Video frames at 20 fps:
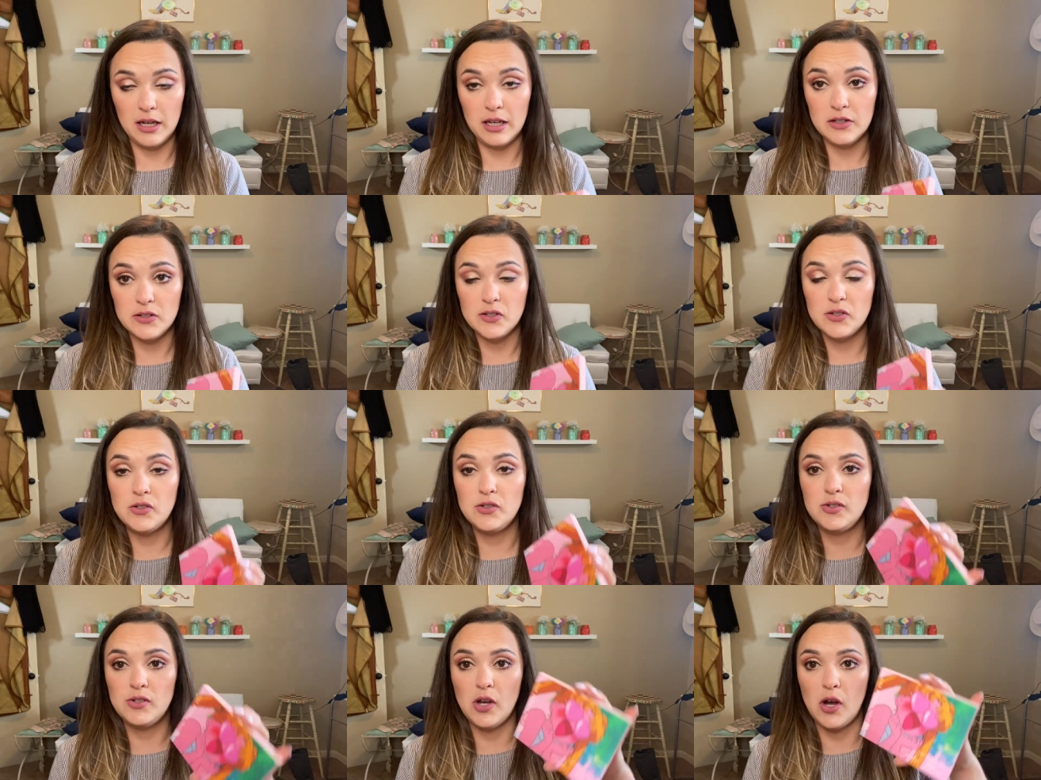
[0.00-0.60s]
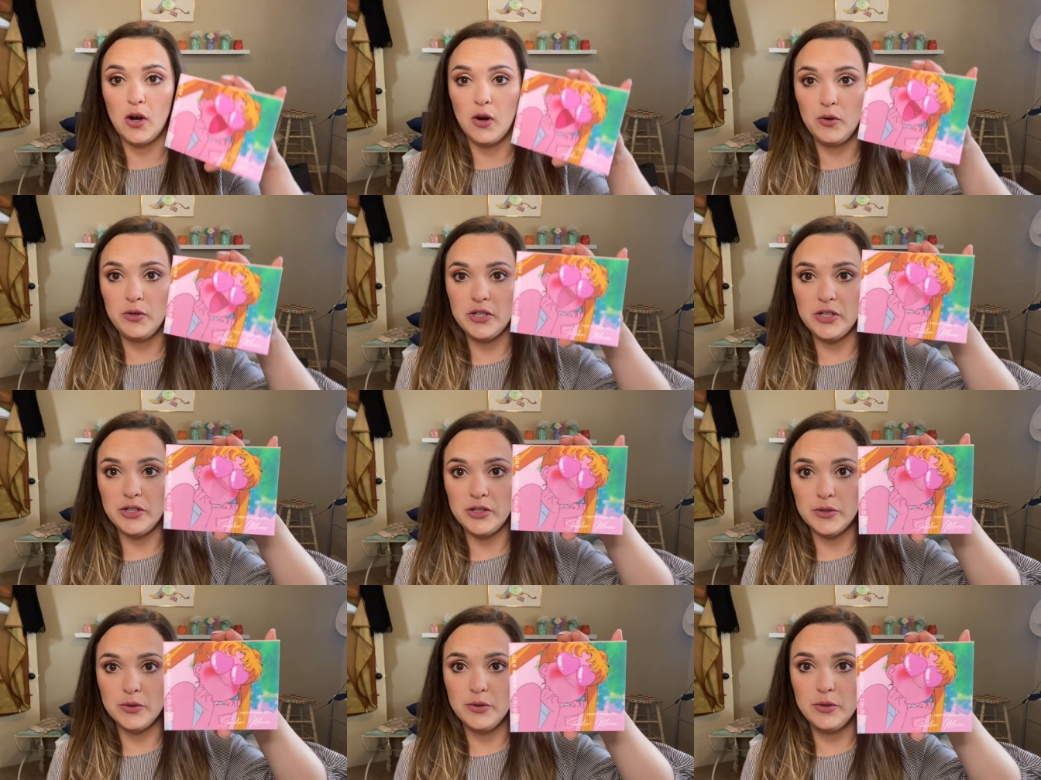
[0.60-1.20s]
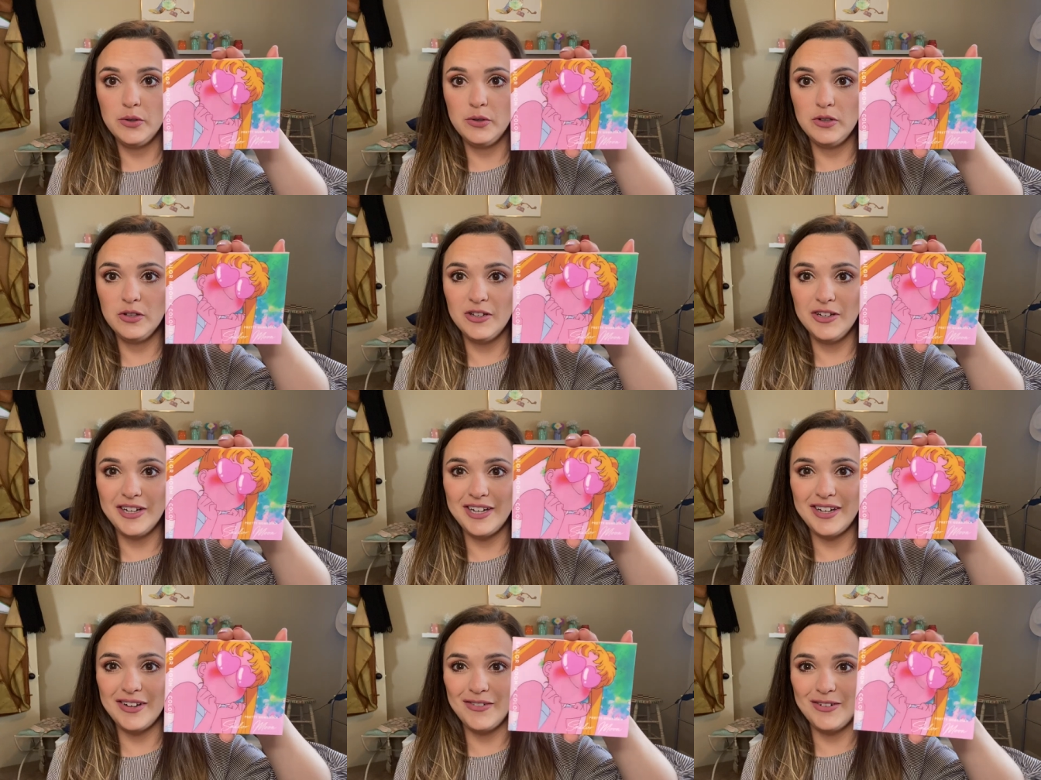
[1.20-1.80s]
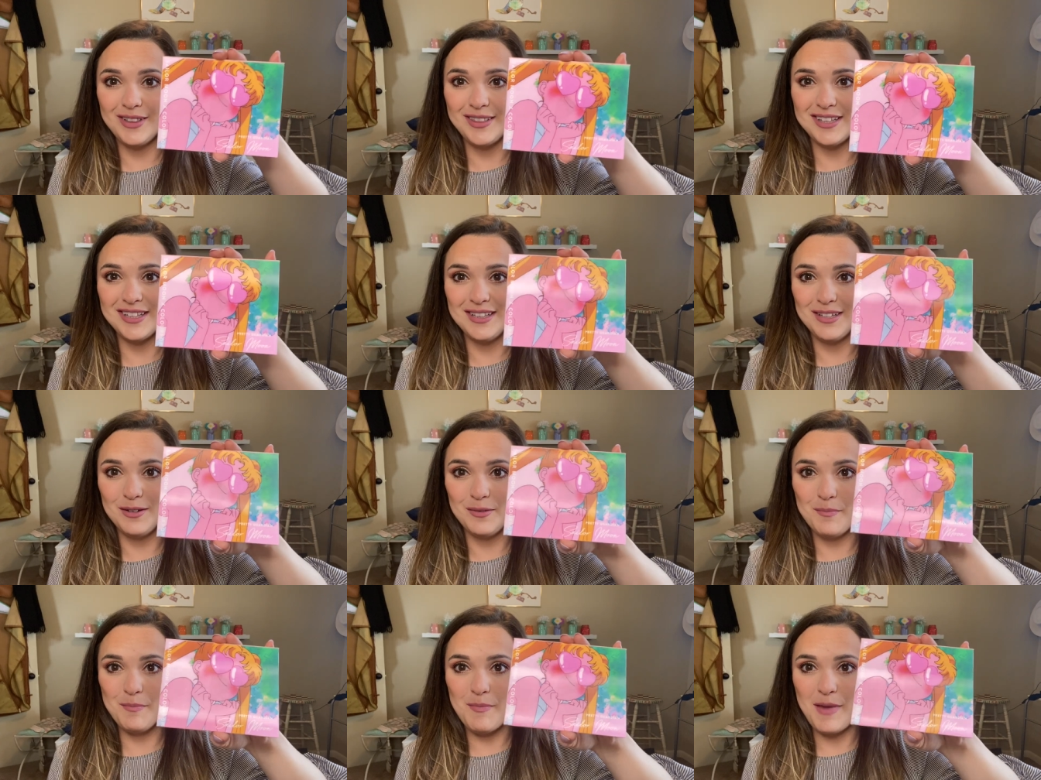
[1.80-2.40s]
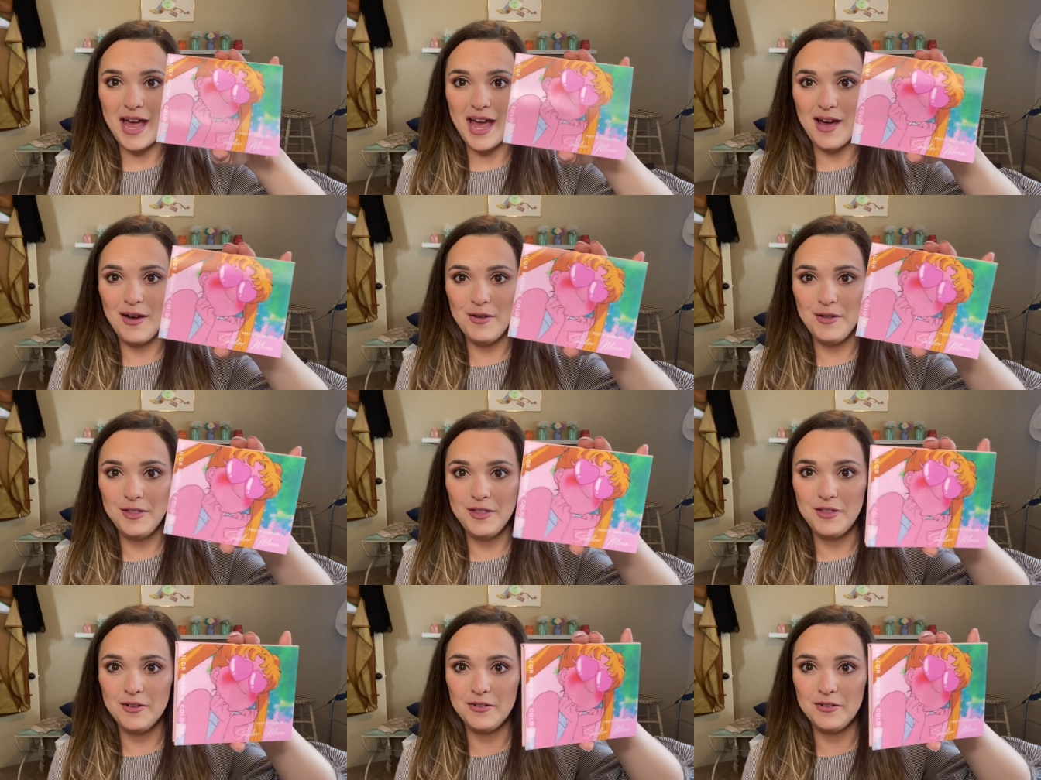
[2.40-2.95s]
It's so cute. Look at what the little mouth.